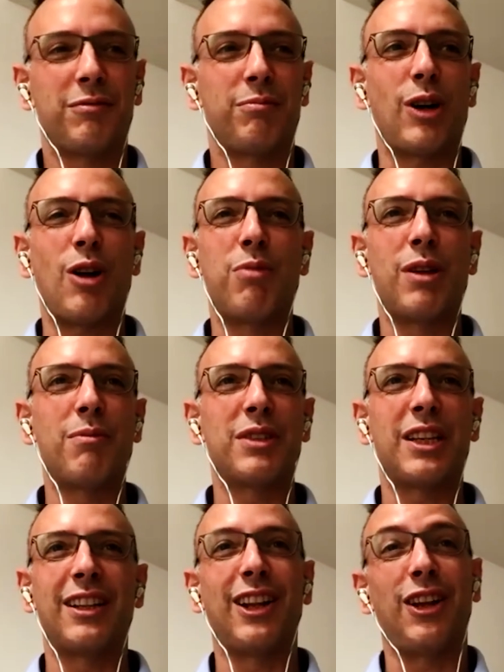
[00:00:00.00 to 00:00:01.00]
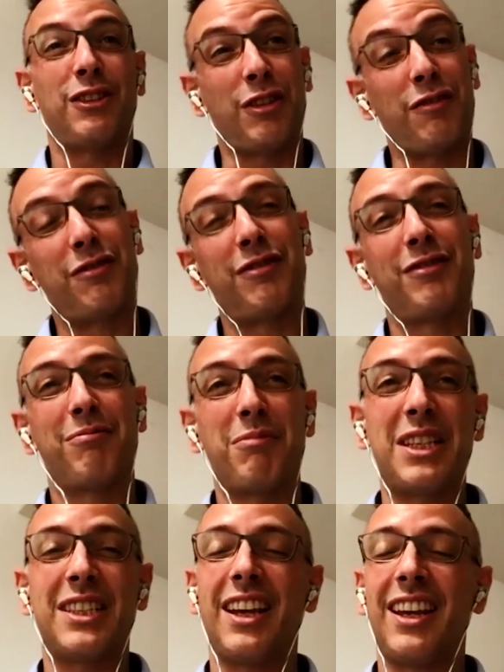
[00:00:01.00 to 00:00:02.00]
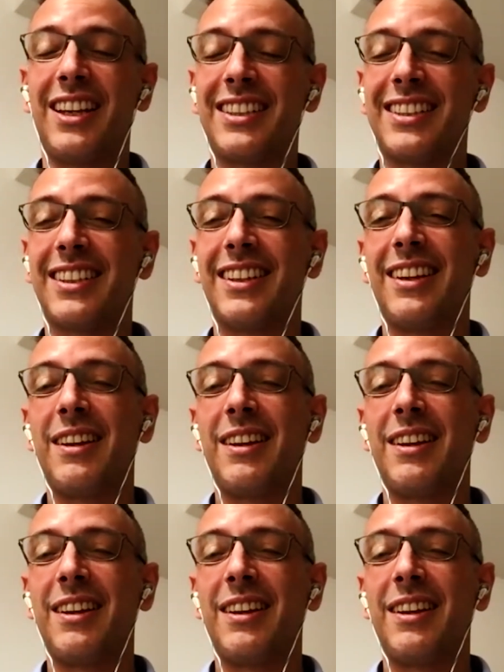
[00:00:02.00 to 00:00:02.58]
problems and a lot of mistakes,